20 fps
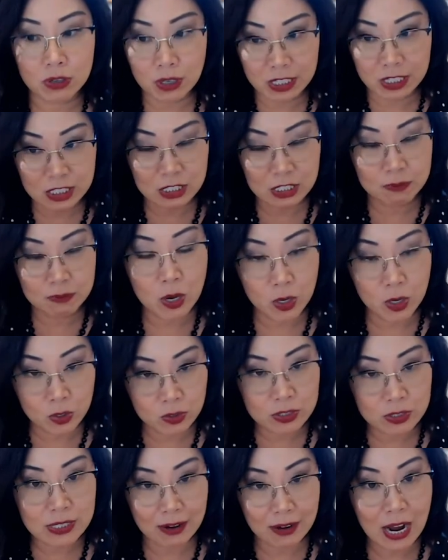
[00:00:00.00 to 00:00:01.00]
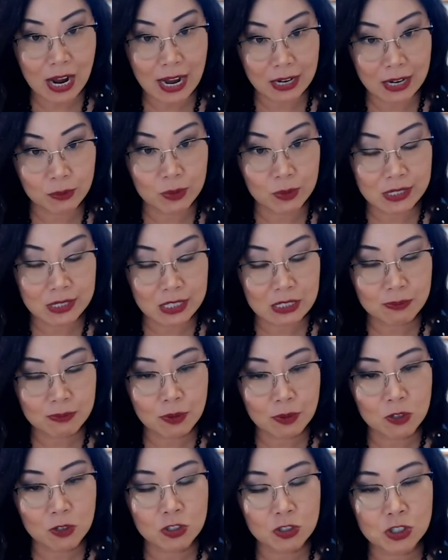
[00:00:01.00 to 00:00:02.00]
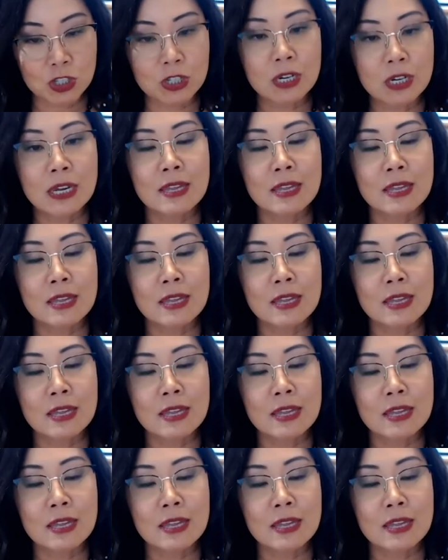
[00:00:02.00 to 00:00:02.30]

exposed at a high risk exposure,